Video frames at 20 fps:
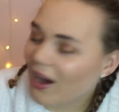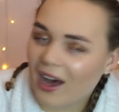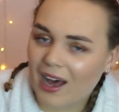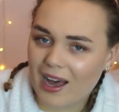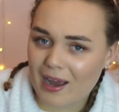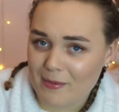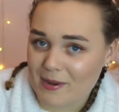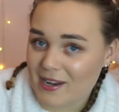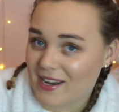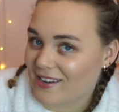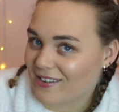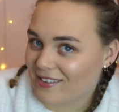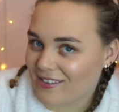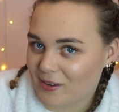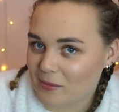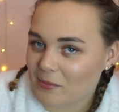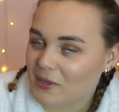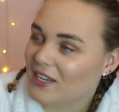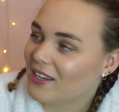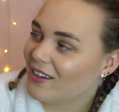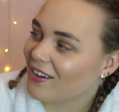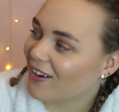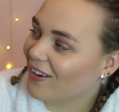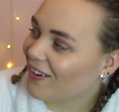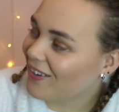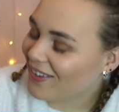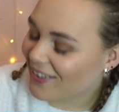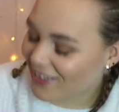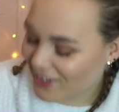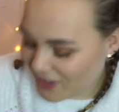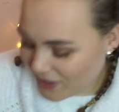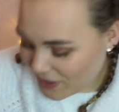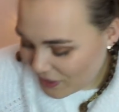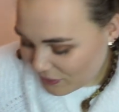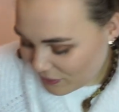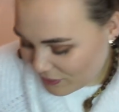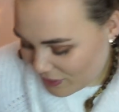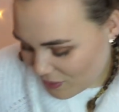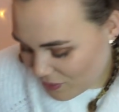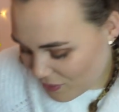I'm an Indian peacock.
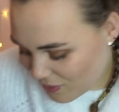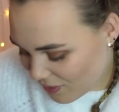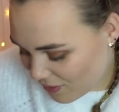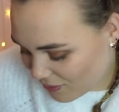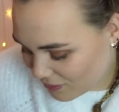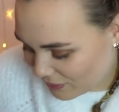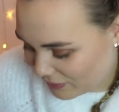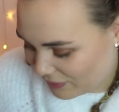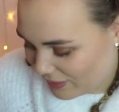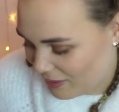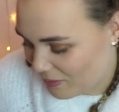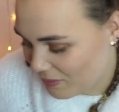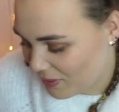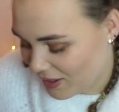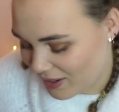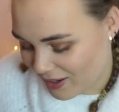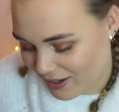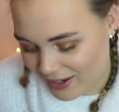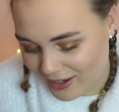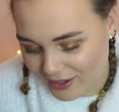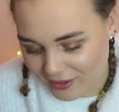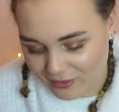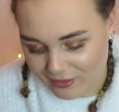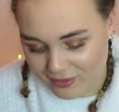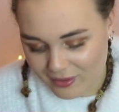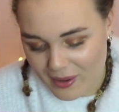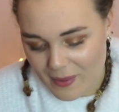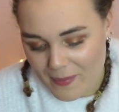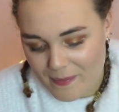So they were along the same lines